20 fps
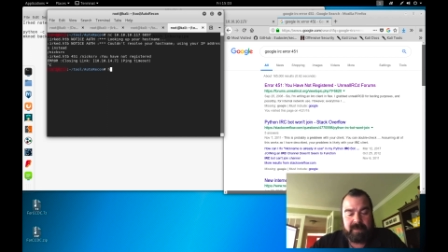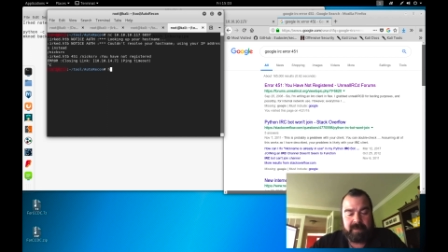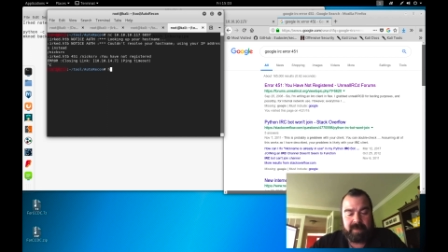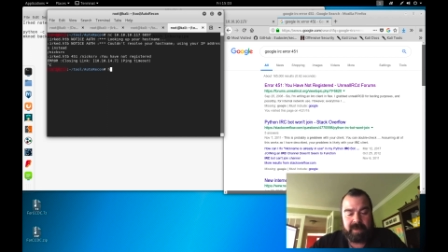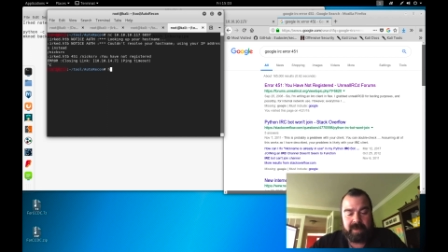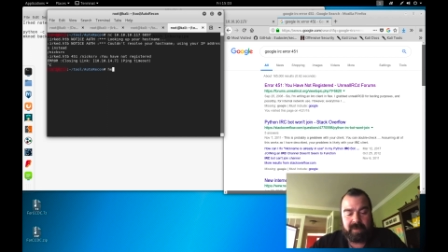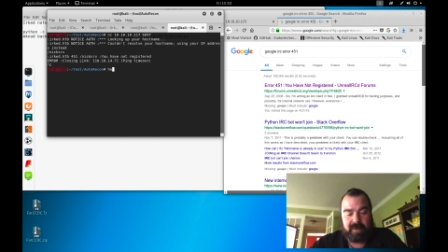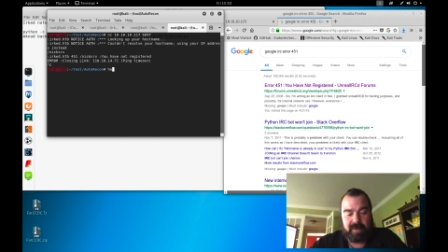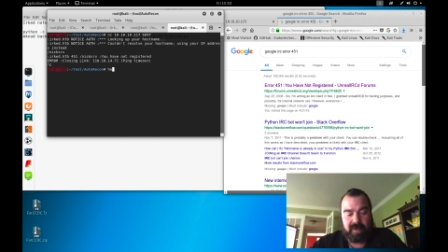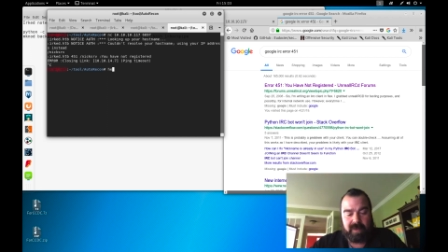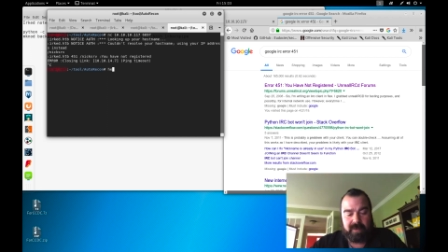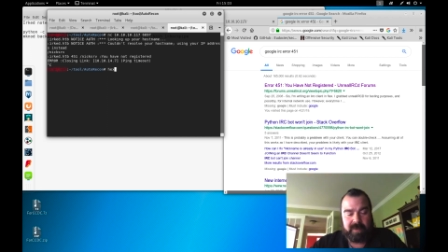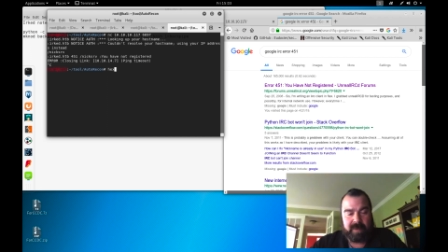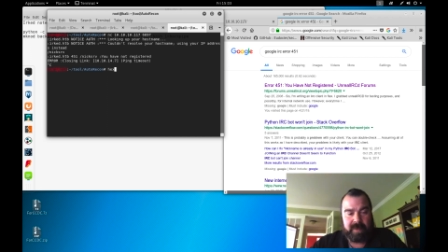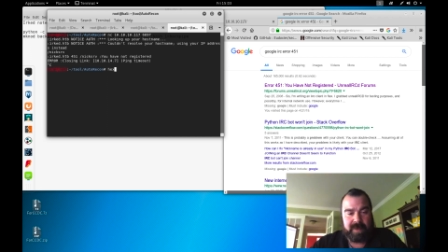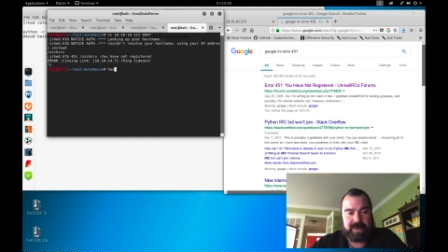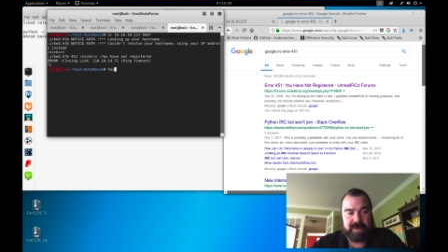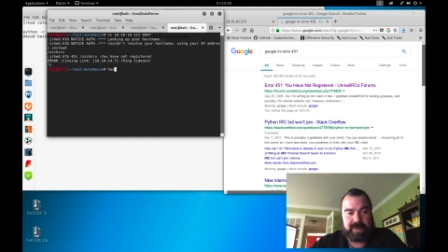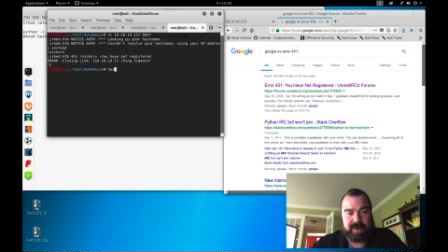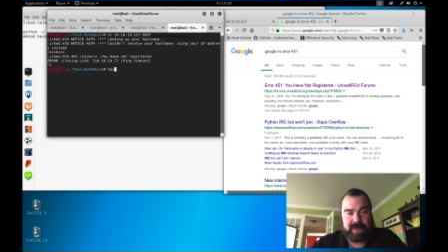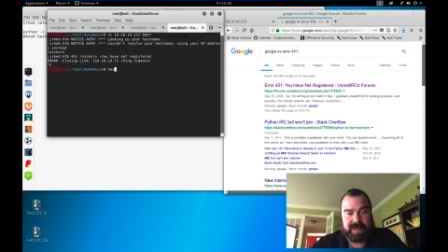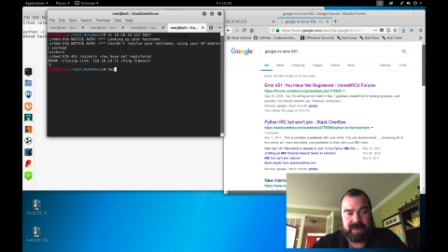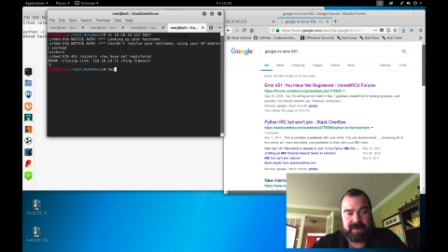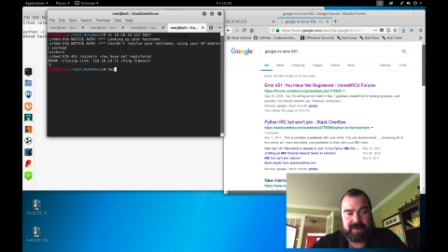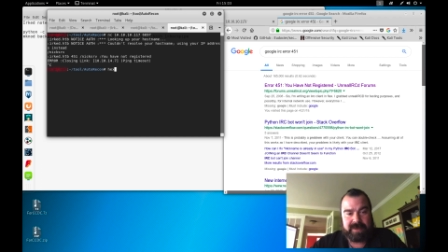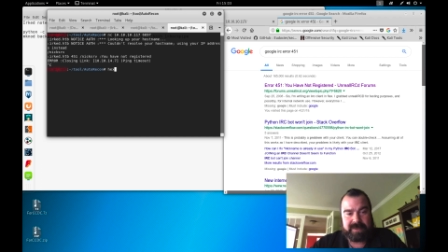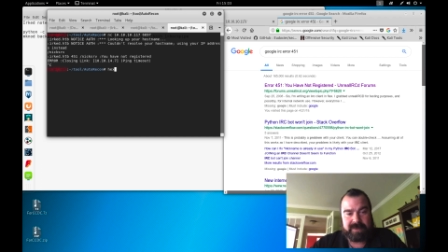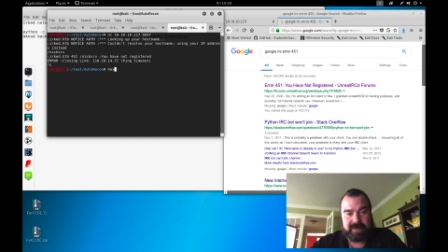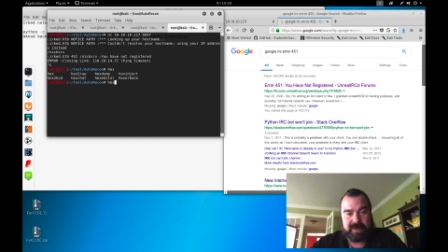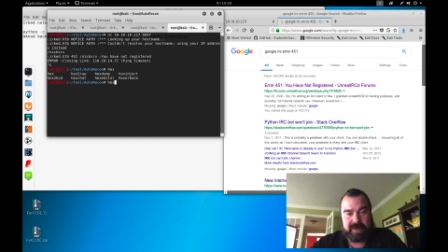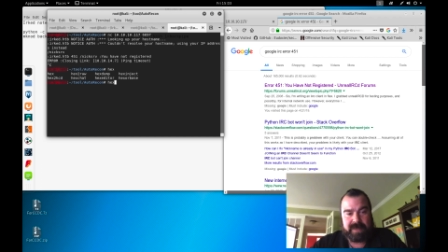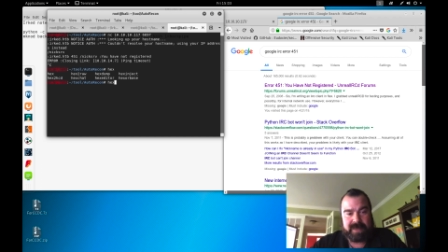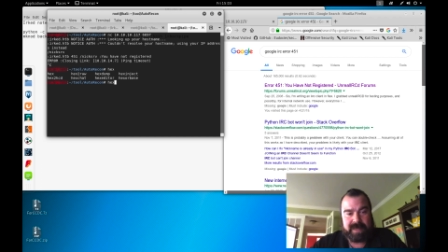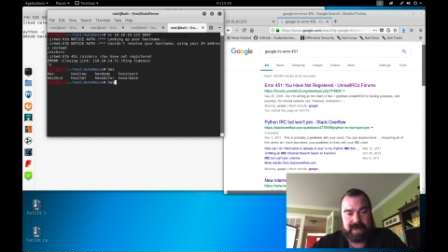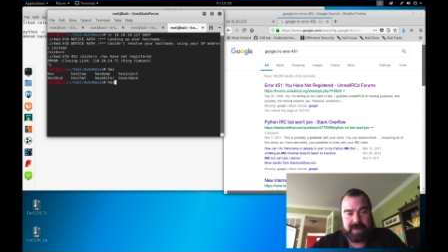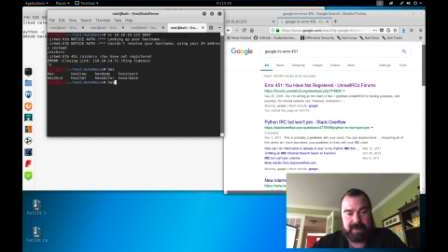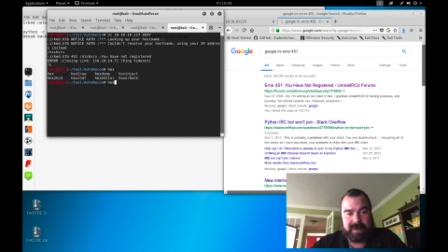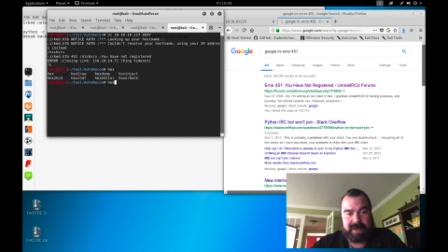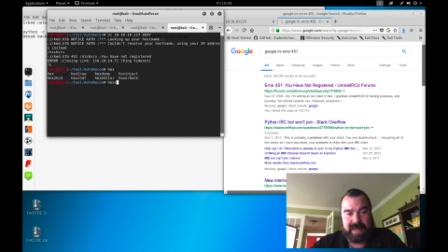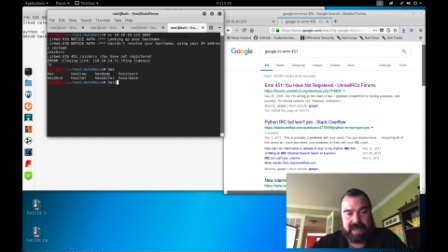But all we want to do here is we're going to
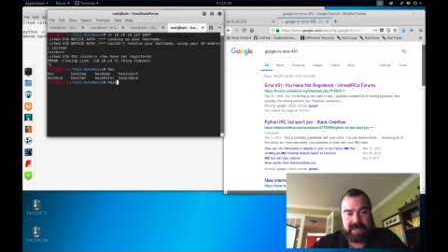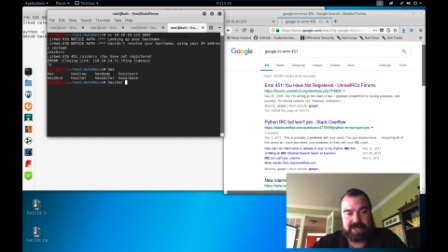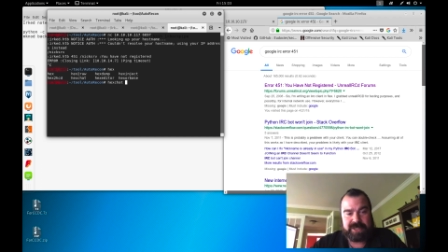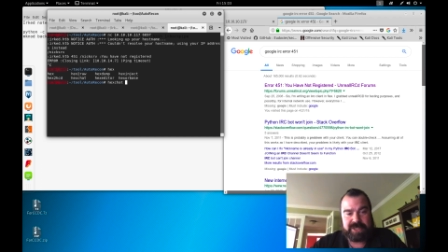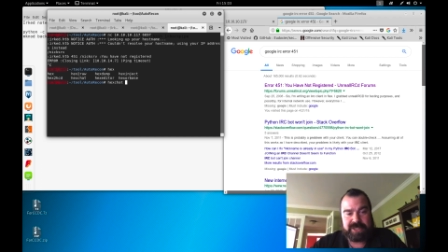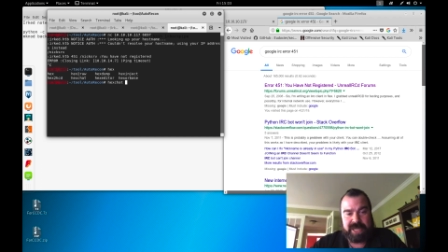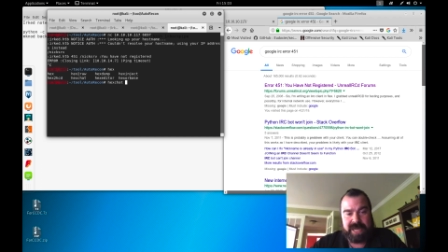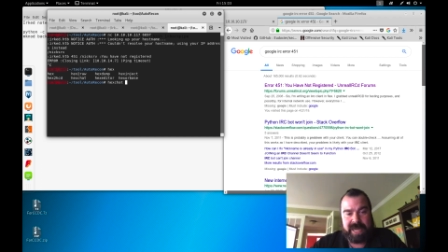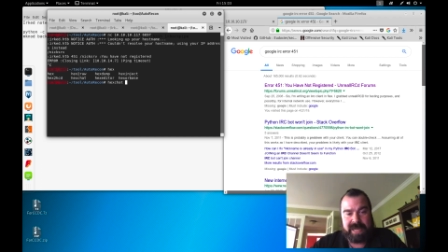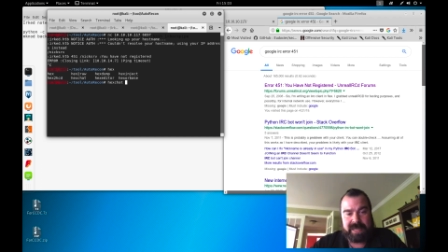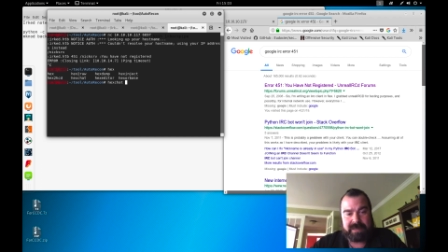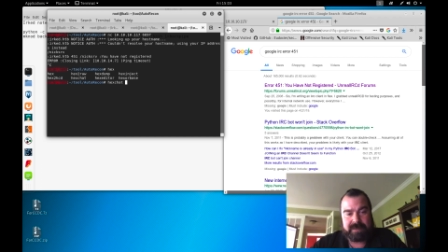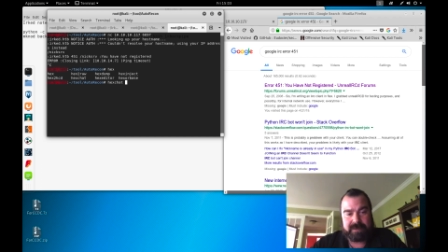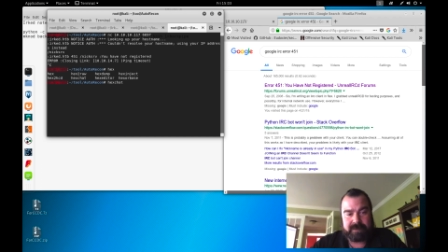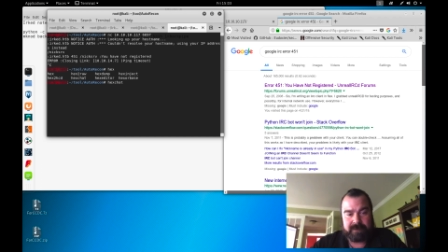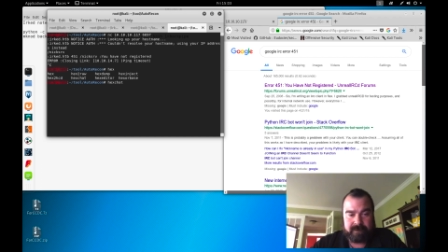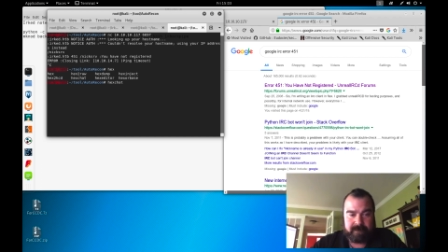type in Hex Chat.